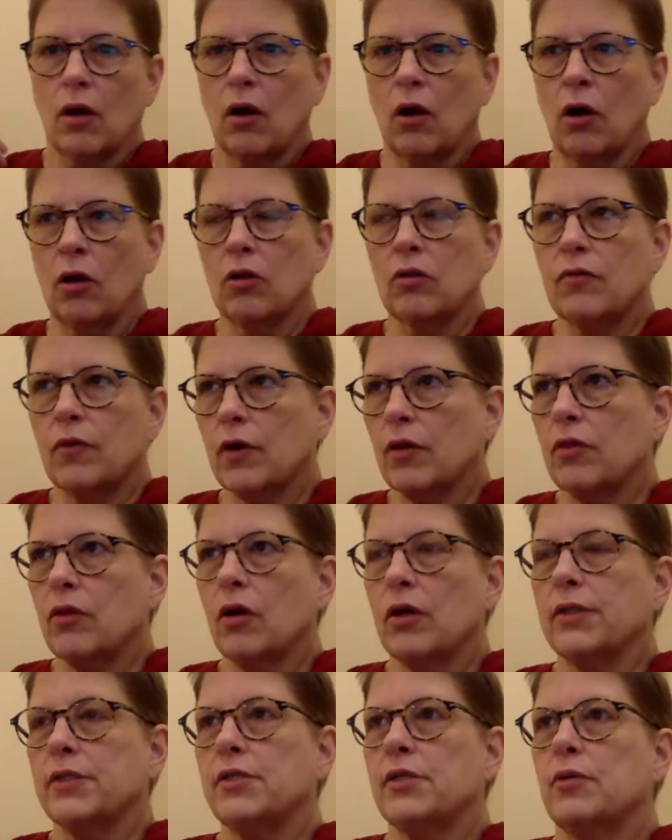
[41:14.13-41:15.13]
all of our
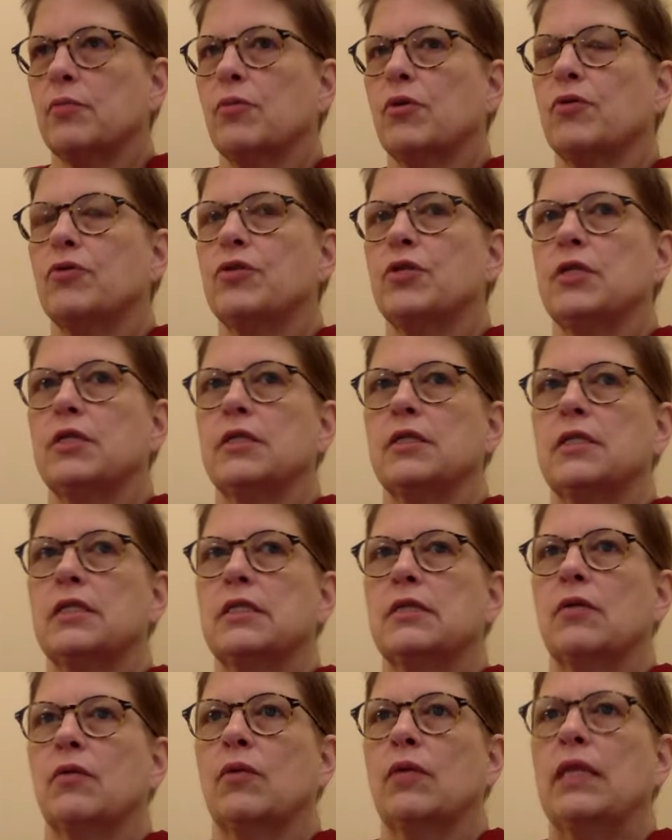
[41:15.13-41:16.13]
thoughts and
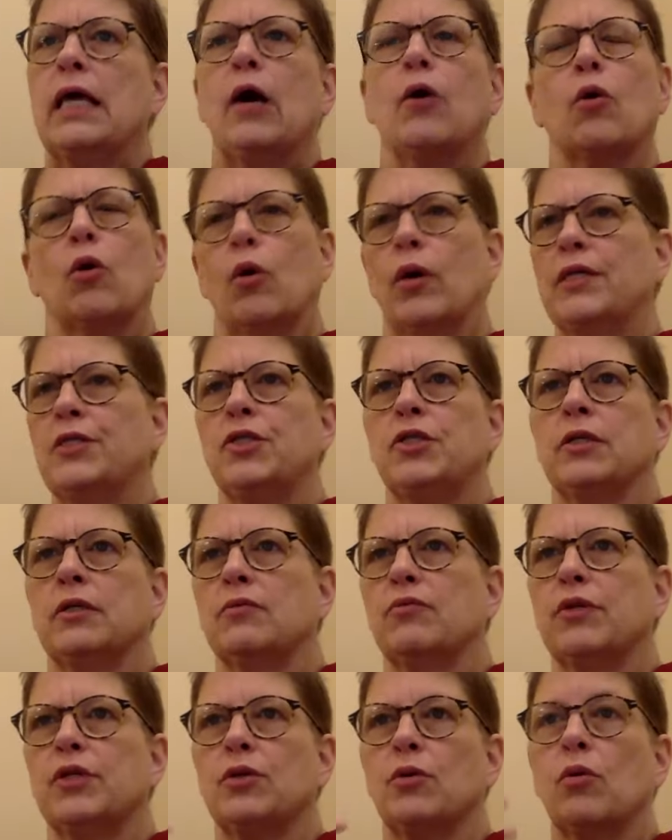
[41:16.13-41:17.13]
emotions without question.
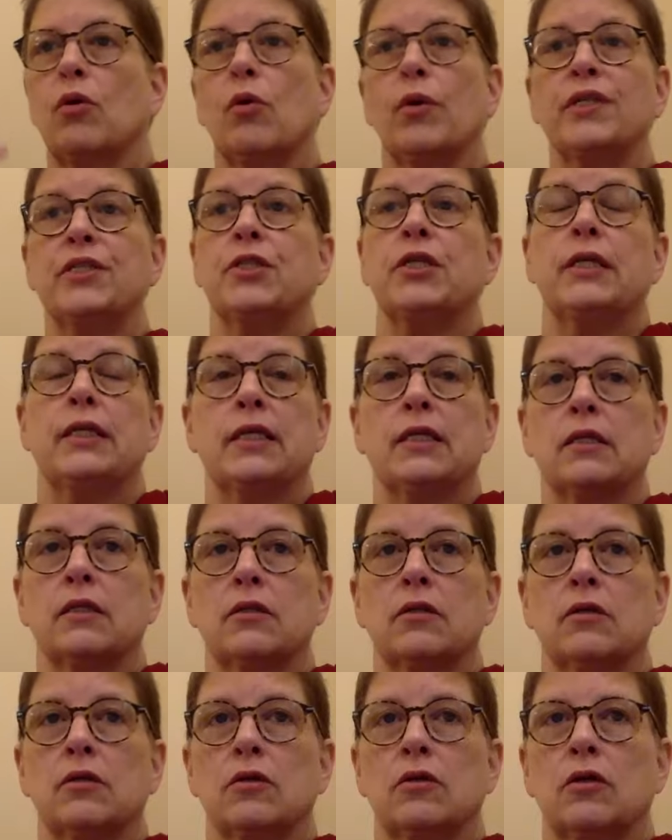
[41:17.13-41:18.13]
We don't question it,
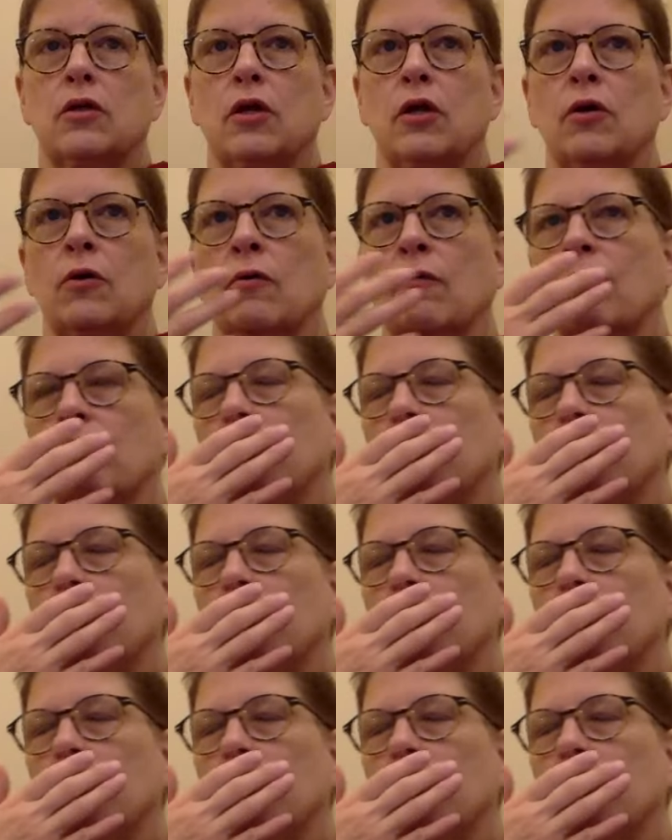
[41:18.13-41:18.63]
you know?